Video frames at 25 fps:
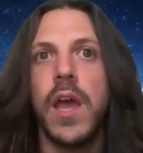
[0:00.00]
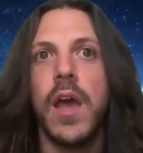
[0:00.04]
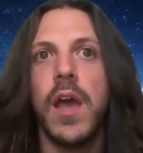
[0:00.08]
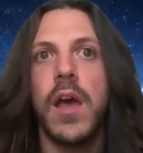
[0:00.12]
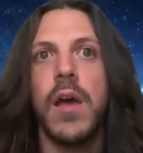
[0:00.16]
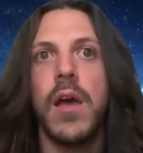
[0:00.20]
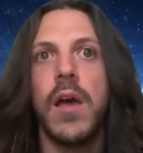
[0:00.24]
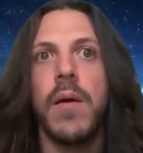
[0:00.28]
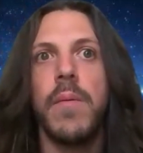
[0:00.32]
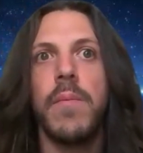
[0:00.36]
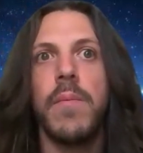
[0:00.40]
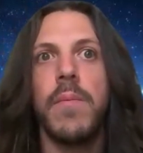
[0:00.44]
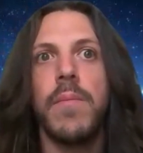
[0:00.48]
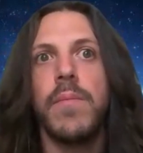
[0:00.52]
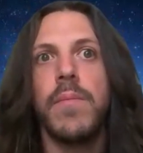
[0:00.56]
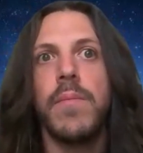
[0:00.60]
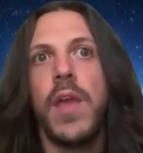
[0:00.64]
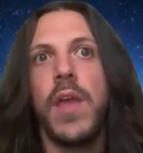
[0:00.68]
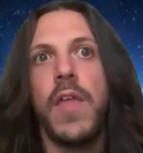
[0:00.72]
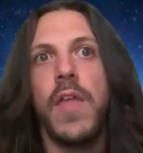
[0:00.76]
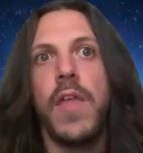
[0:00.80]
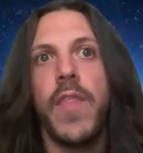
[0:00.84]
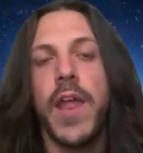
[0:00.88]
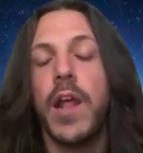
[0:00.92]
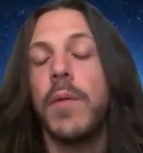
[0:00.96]
And
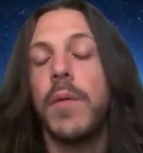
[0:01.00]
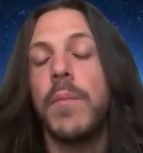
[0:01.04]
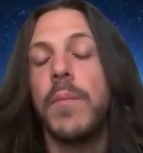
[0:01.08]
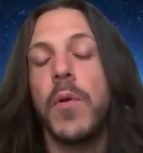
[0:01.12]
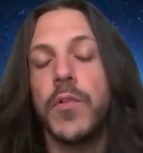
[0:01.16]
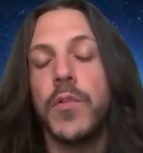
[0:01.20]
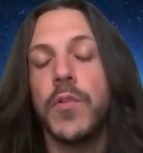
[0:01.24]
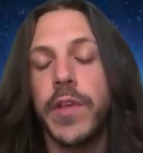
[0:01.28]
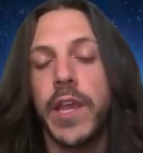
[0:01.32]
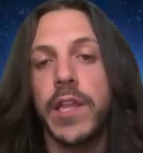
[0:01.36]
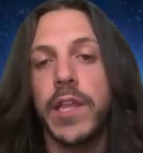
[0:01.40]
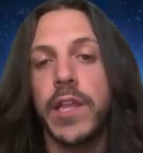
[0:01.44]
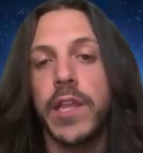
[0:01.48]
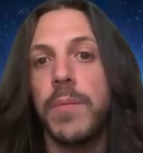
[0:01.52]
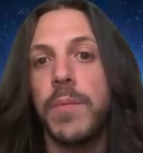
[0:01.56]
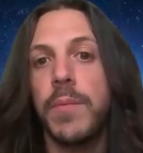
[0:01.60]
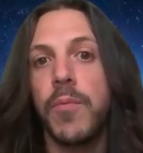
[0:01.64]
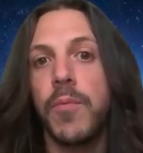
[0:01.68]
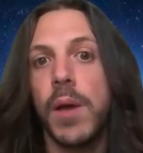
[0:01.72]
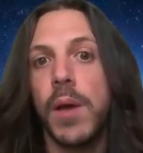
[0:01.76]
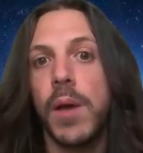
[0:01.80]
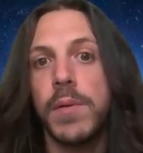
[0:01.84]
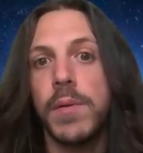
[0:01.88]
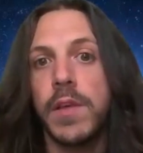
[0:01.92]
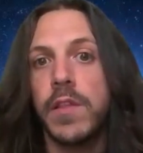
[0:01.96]
that I'll most likely
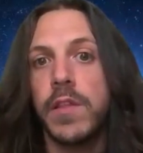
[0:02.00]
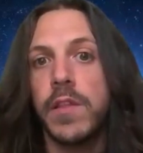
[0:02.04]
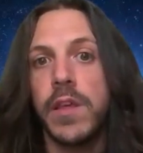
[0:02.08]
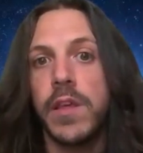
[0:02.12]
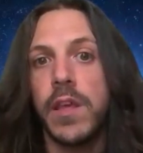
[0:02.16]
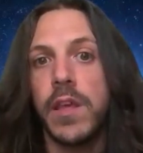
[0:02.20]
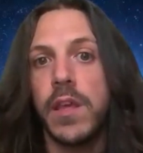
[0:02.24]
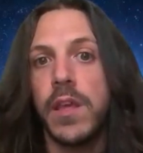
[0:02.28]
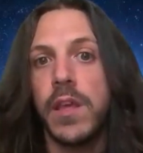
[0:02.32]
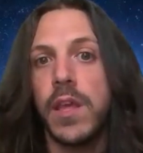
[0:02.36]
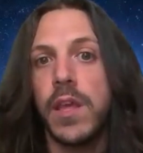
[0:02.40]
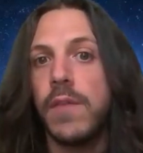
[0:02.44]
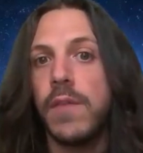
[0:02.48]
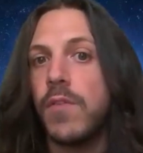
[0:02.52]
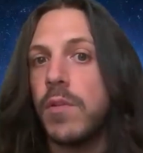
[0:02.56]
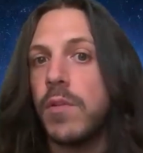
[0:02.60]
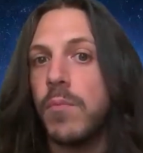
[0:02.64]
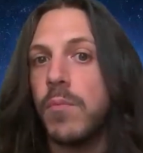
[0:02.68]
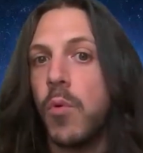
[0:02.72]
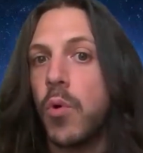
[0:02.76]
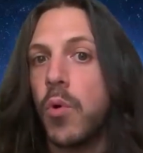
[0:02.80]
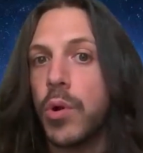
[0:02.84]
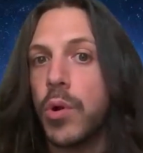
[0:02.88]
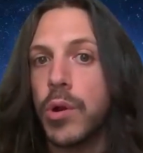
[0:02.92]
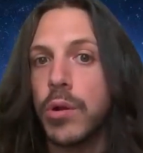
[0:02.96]
probably see
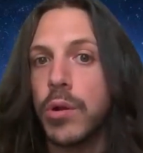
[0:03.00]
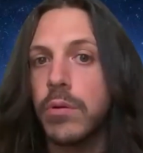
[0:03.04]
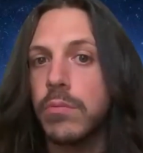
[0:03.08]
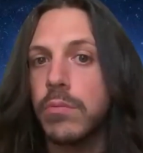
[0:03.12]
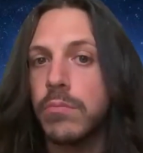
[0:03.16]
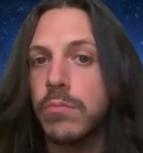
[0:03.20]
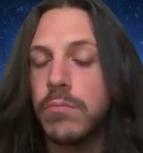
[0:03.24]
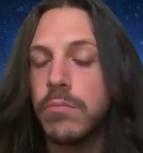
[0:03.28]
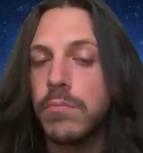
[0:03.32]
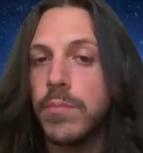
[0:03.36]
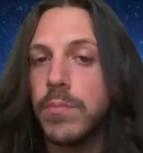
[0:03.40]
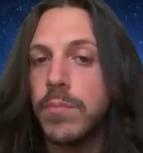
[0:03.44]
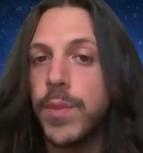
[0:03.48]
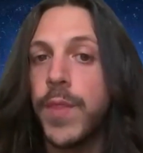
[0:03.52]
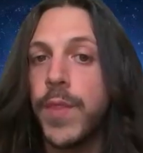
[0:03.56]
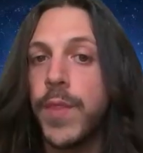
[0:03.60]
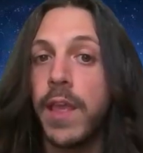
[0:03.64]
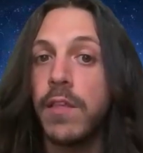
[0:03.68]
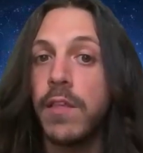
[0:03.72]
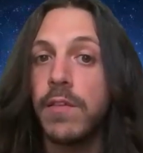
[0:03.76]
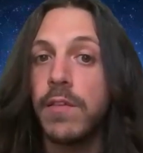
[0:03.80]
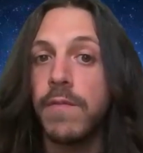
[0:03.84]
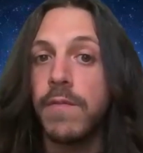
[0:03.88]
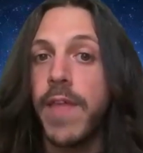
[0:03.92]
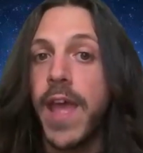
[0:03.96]
even more
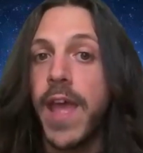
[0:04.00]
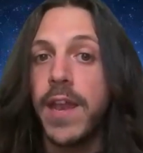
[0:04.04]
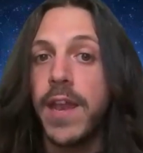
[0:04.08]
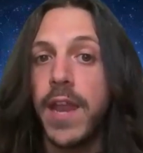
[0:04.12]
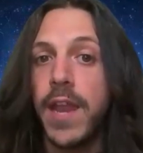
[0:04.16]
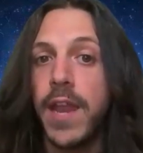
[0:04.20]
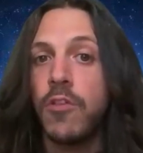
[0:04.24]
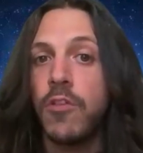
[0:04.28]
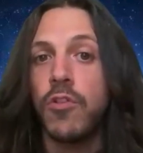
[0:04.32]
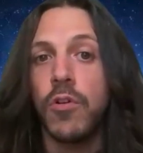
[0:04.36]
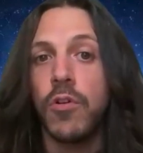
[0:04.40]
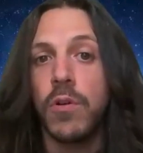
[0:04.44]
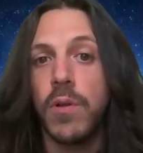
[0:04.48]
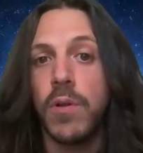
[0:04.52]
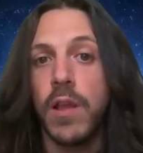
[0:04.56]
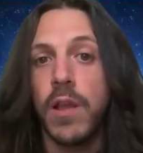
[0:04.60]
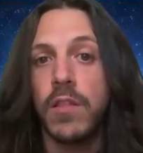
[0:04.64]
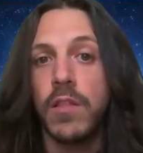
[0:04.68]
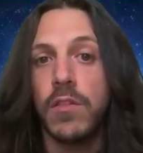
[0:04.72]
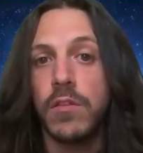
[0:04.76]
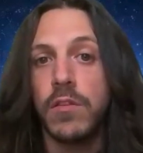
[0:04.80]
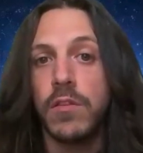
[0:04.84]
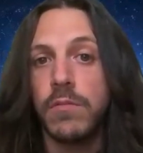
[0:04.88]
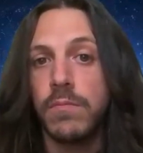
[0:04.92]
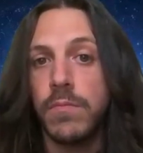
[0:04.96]
things of that nature
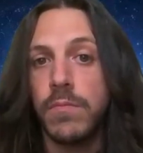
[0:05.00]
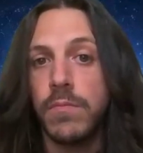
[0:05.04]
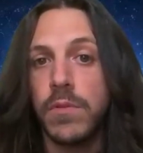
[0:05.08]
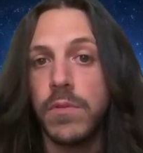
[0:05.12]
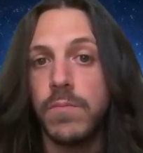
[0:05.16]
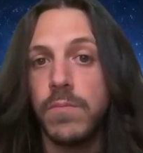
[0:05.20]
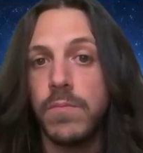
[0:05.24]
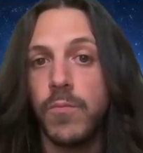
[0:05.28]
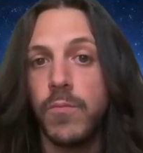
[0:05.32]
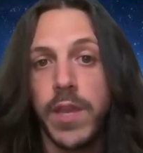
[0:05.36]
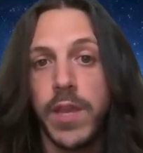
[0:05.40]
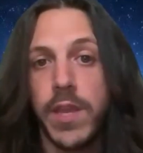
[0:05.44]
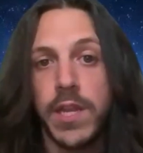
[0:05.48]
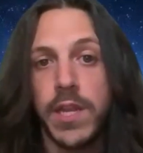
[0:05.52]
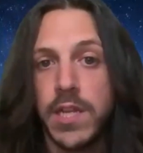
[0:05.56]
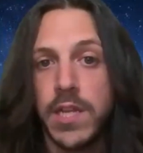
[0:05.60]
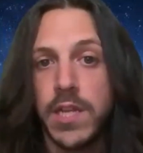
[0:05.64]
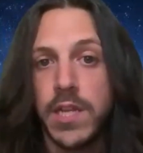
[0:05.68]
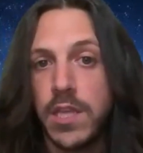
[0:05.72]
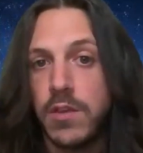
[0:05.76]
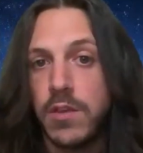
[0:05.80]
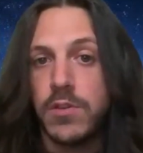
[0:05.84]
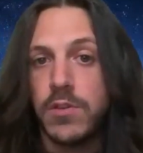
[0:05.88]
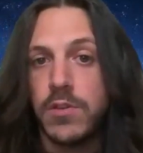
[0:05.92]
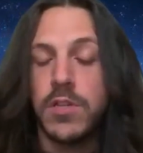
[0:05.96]
as we
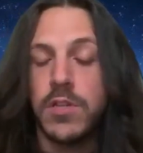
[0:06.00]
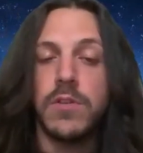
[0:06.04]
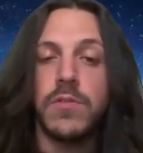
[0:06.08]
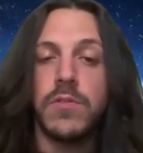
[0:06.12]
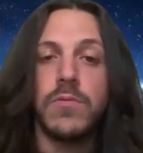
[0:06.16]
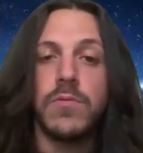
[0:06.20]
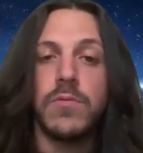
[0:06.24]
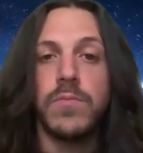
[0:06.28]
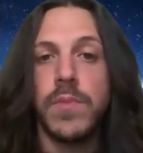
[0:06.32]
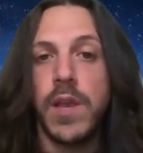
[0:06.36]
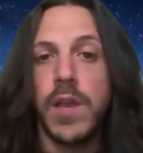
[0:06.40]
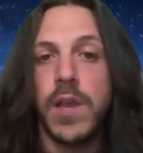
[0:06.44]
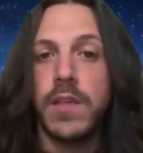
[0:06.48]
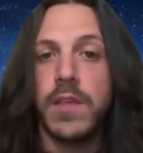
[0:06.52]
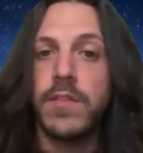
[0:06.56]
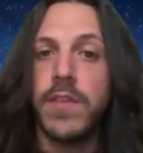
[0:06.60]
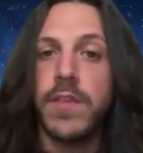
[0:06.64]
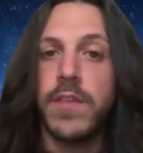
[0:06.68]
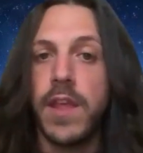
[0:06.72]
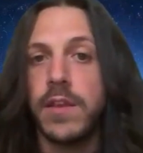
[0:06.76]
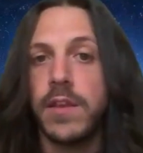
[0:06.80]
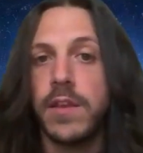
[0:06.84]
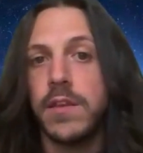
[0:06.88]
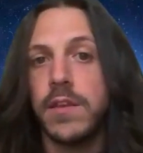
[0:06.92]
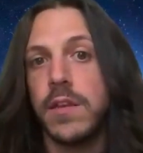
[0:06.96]
continue to
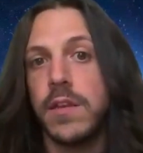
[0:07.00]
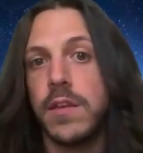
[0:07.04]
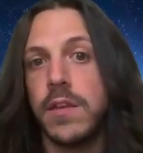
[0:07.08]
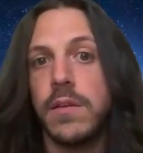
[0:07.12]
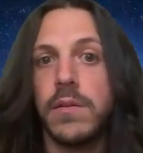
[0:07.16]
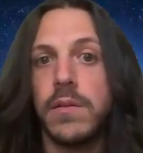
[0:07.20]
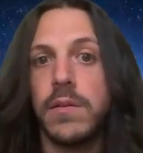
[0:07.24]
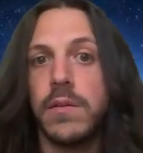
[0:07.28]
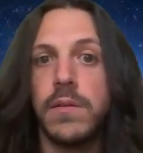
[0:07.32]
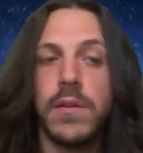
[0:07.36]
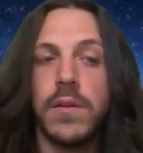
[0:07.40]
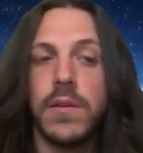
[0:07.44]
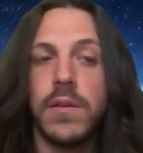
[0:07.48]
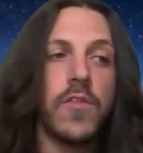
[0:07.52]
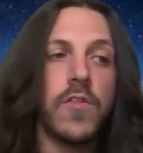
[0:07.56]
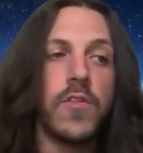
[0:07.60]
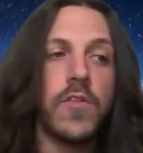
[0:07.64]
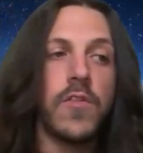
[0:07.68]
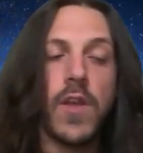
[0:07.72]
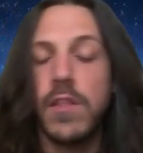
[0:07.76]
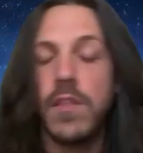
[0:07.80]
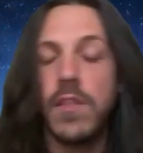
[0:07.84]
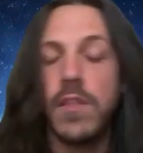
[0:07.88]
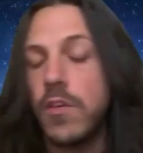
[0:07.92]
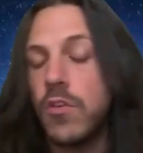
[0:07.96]
ascend and
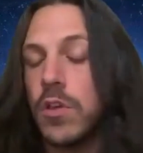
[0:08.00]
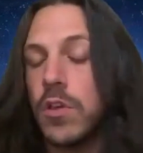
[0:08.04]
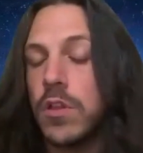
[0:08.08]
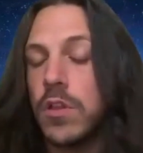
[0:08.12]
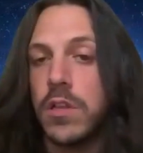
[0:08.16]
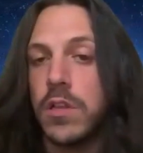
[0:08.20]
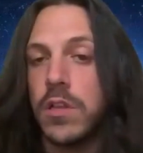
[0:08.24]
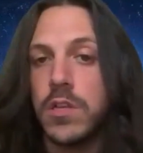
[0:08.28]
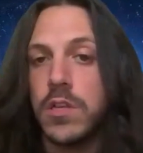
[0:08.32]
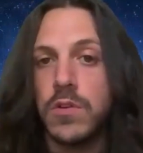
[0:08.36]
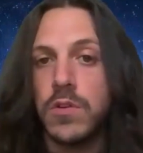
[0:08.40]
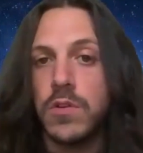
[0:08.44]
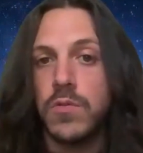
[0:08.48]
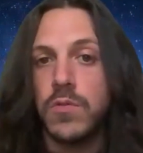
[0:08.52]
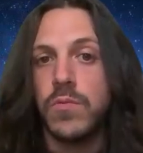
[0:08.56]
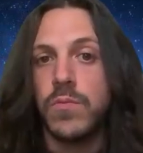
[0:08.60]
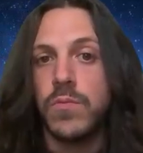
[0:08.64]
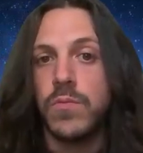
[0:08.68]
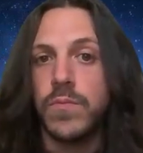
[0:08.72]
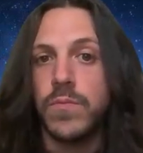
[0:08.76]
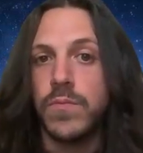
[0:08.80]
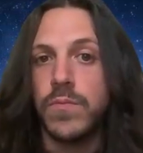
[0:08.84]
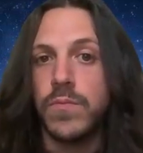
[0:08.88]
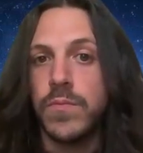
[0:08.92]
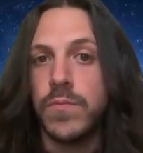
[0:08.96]
transition
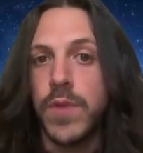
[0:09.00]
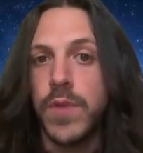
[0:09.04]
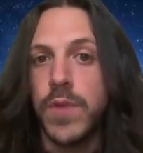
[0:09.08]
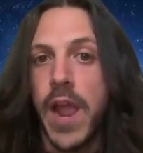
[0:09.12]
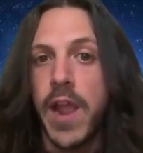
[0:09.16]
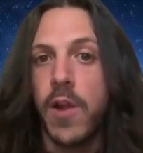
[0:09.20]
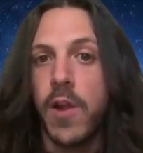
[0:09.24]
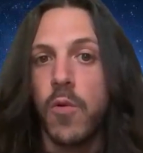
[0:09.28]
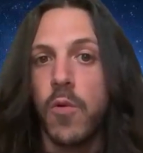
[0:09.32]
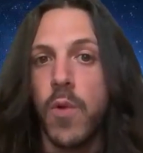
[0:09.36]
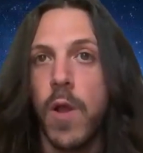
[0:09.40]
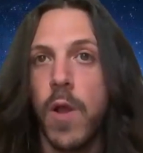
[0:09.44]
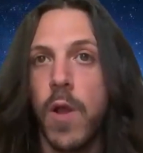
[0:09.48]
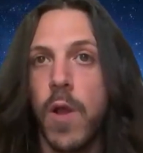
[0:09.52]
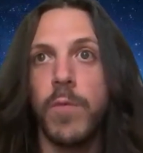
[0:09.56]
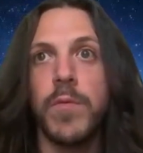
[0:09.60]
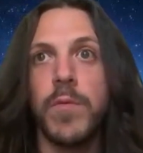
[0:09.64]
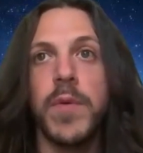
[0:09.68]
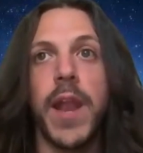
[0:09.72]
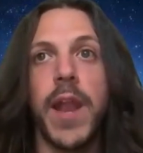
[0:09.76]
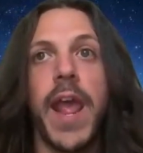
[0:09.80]
into higher realms.